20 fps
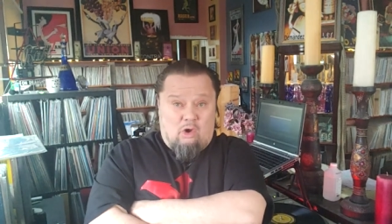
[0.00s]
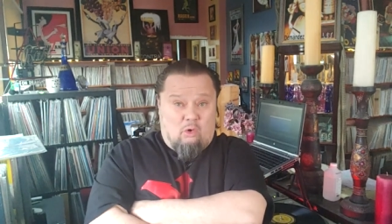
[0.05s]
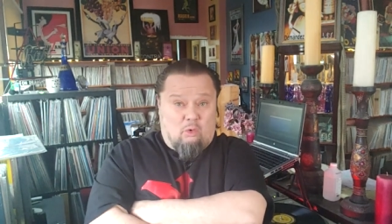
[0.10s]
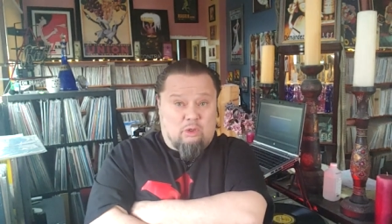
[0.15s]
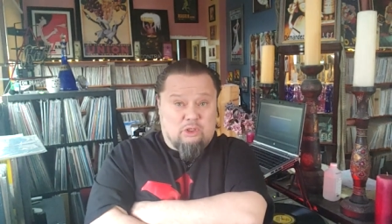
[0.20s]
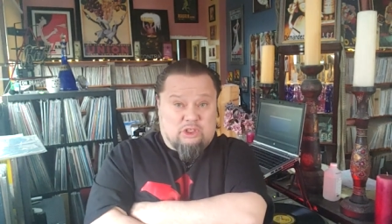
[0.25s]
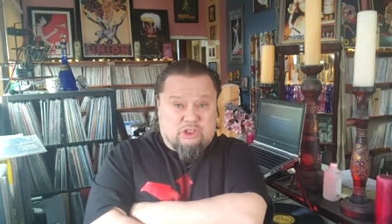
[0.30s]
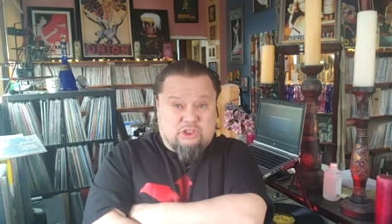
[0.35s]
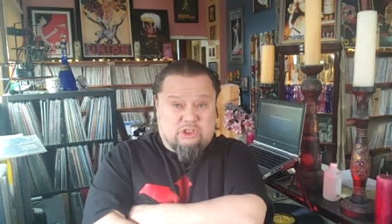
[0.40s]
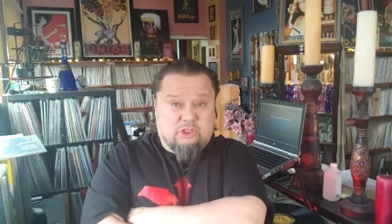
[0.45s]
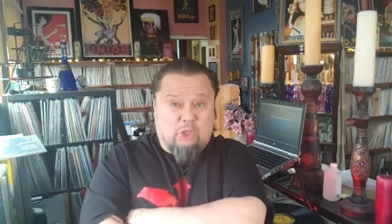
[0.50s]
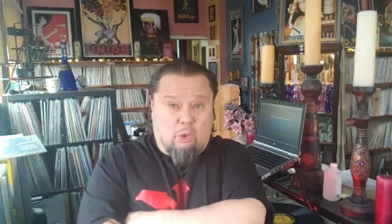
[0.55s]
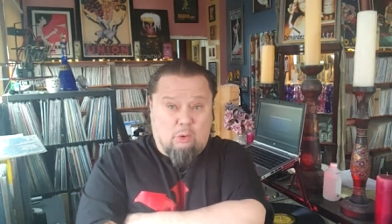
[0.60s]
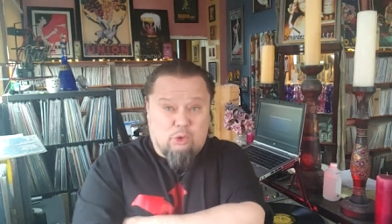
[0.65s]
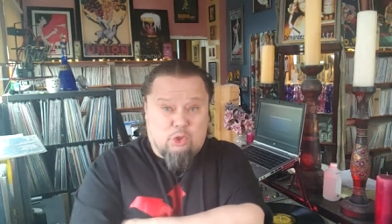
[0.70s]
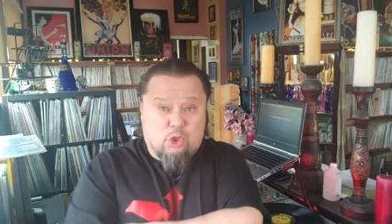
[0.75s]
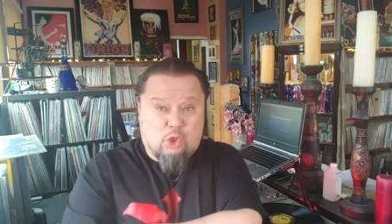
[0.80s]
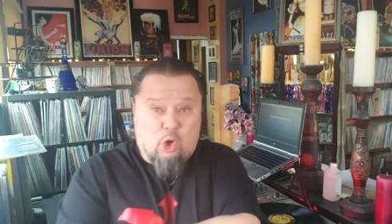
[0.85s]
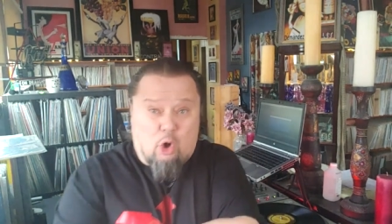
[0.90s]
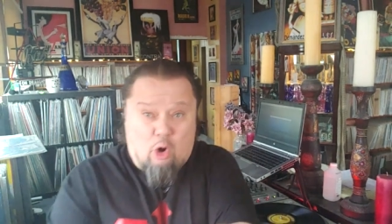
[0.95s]
was so
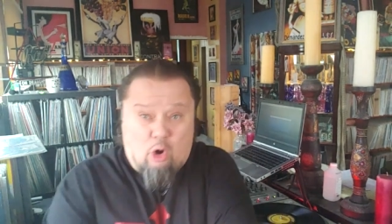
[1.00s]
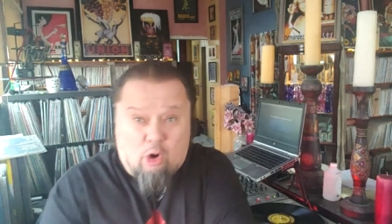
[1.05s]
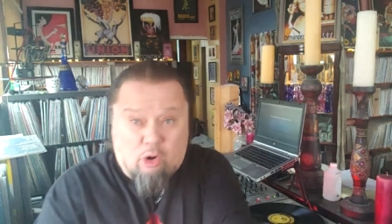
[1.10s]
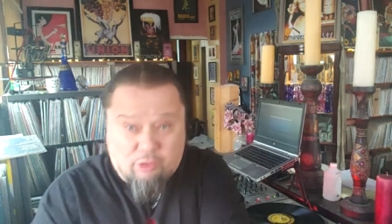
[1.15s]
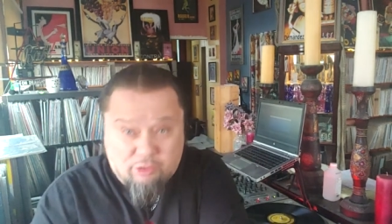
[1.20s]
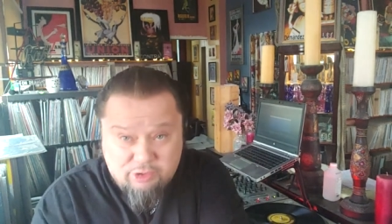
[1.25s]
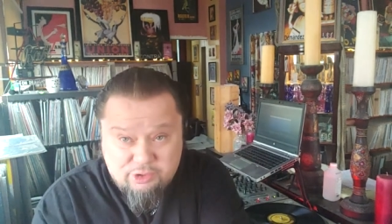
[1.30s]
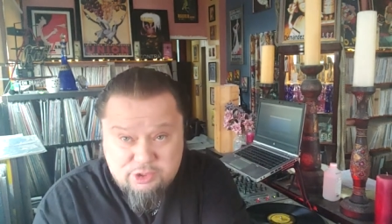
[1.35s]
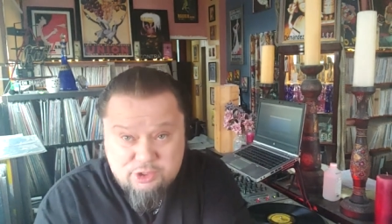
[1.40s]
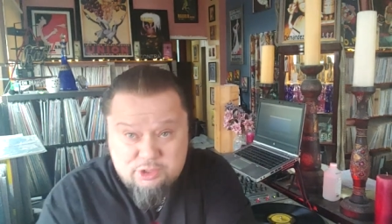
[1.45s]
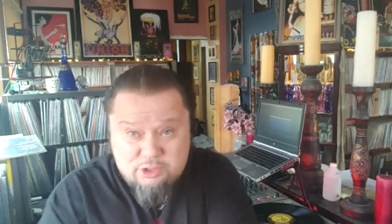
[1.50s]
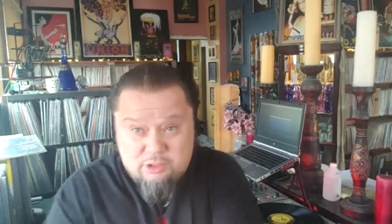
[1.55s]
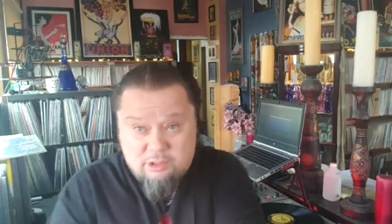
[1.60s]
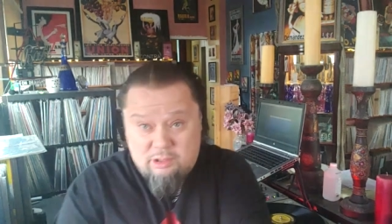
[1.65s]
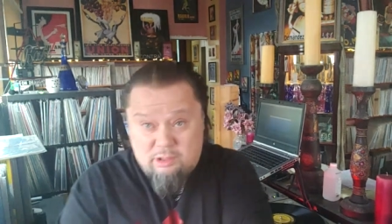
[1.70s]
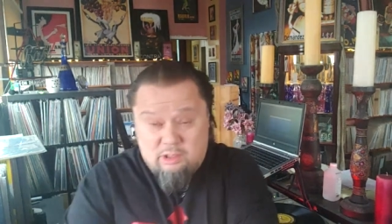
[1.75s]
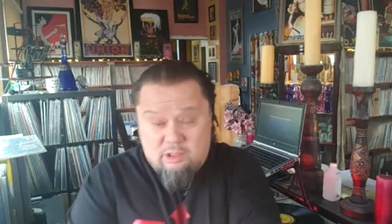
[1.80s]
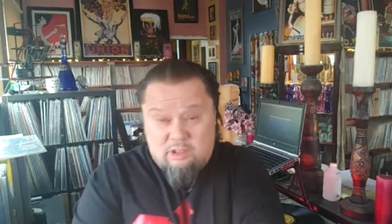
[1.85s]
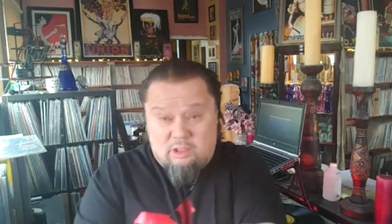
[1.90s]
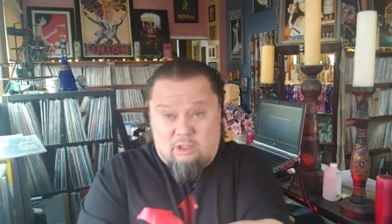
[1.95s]
charged
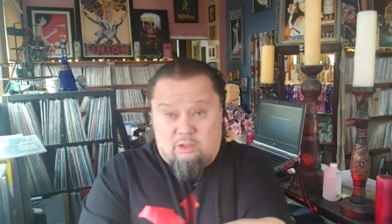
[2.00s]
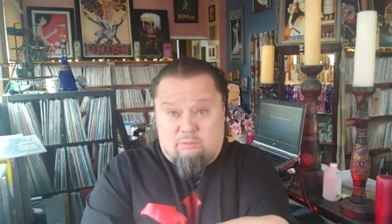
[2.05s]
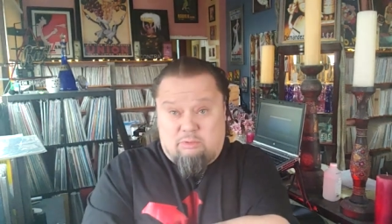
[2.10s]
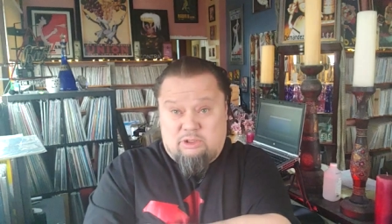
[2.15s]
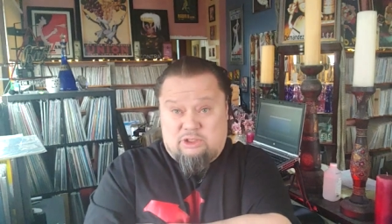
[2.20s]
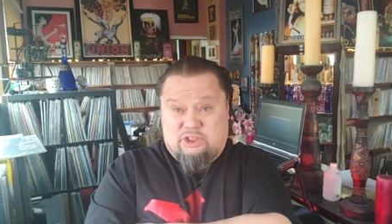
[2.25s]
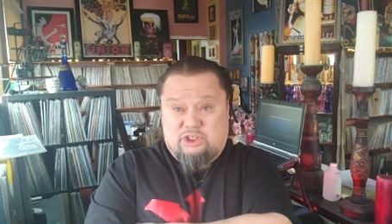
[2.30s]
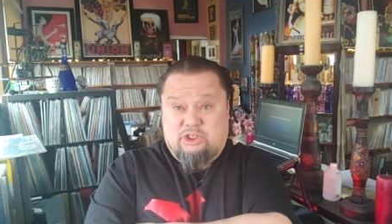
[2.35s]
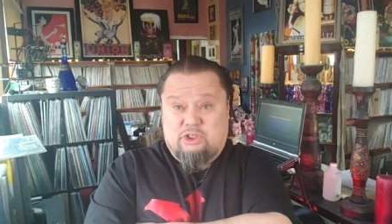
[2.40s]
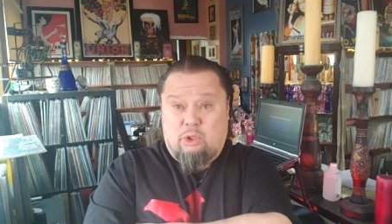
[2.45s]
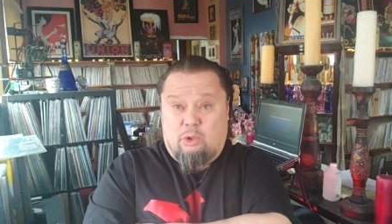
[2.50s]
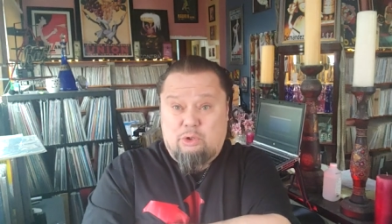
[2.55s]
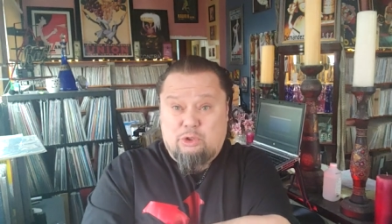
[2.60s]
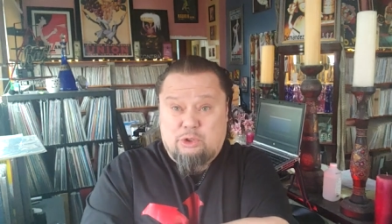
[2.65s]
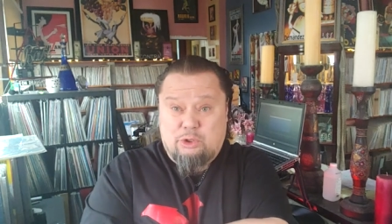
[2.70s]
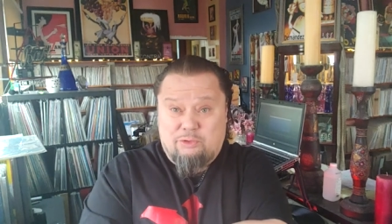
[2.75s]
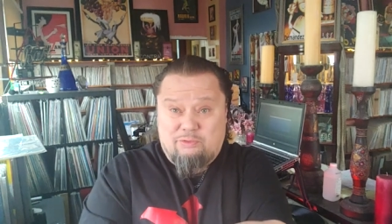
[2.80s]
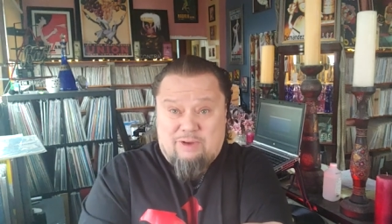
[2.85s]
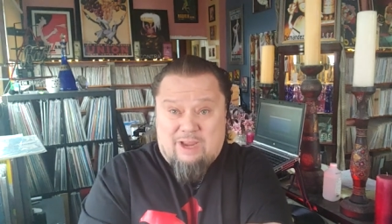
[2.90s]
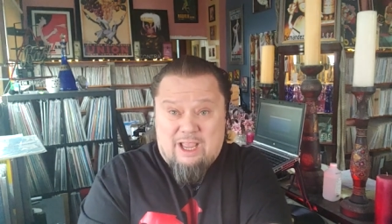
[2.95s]
with
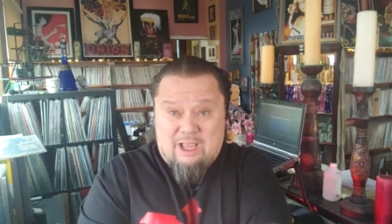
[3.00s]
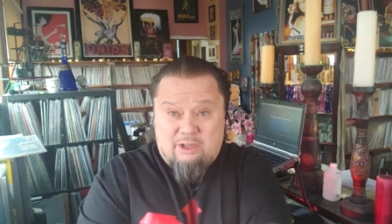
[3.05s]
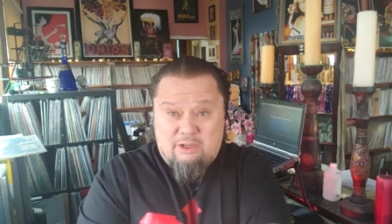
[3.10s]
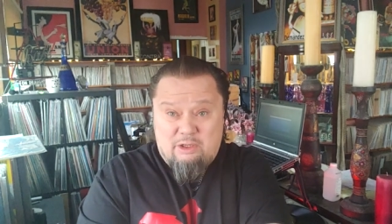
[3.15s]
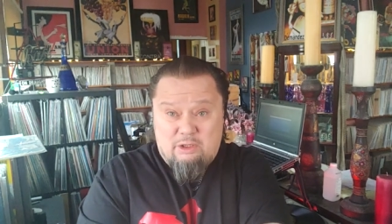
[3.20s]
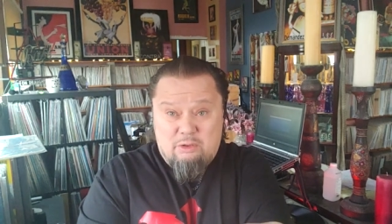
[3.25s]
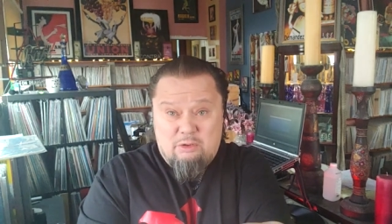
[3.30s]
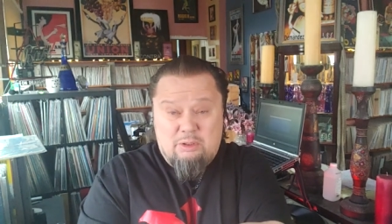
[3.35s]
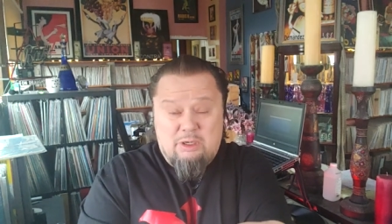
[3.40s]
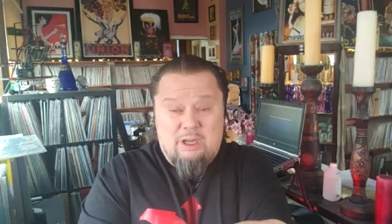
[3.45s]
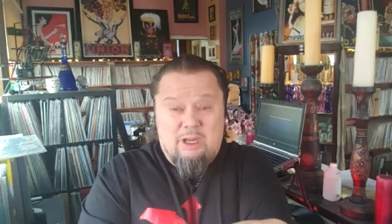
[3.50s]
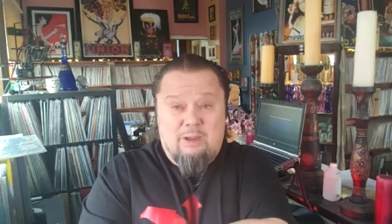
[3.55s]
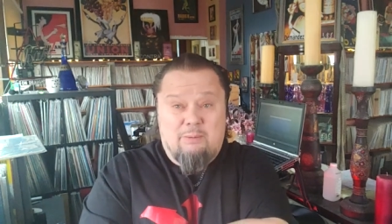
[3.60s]
social value,